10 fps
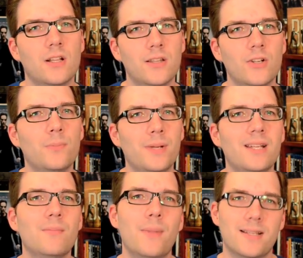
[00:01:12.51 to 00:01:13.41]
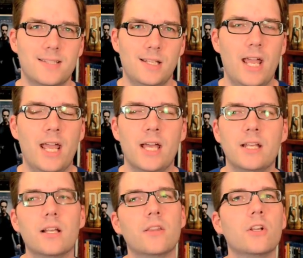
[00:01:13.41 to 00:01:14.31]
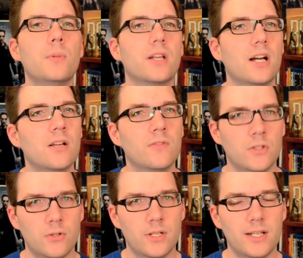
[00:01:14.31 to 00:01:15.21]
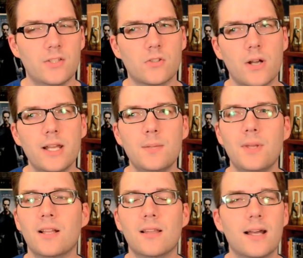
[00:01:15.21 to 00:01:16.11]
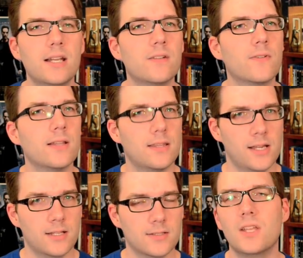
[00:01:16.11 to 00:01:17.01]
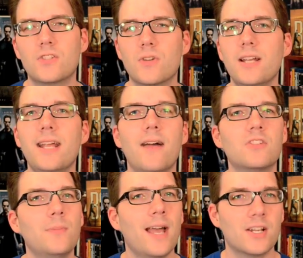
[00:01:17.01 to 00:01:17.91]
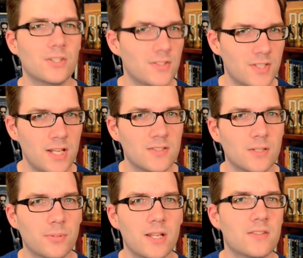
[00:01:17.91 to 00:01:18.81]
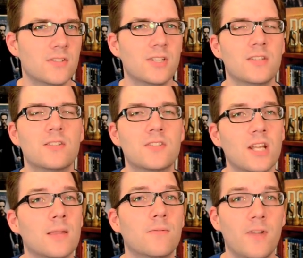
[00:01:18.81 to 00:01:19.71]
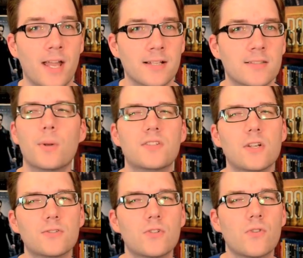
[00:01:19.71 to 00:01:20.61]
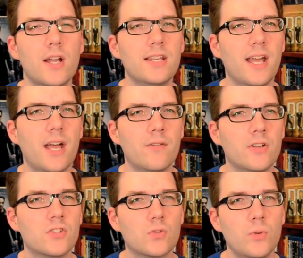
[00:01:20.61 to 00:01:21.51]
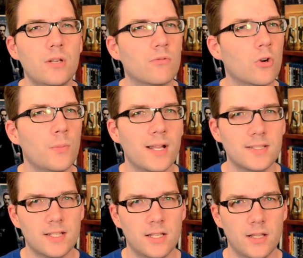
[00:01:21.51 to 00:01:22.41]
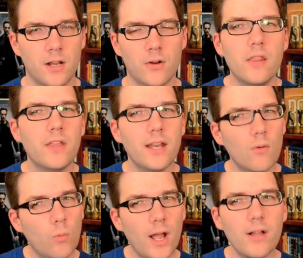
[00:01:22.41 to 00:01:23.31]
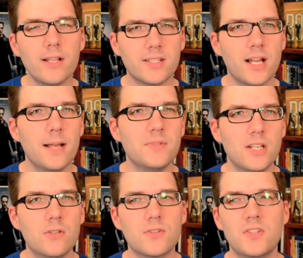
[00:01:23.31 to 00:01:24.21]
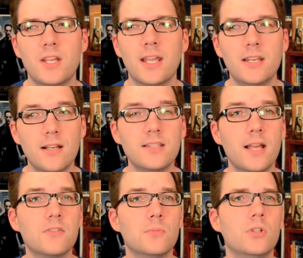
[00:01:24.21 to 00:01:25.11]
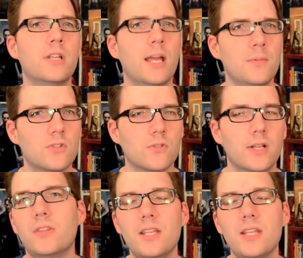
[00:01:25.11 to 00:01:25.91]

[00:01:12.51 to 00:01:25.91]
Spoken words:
a little bit messy and a little bit convoluted. It's trying to be a lot of different things. It's trying to have some action scenes to please the Jason Statham fans, but it's also trying to have a sweet romance in there that, while at times interesting and does have some good chemistry,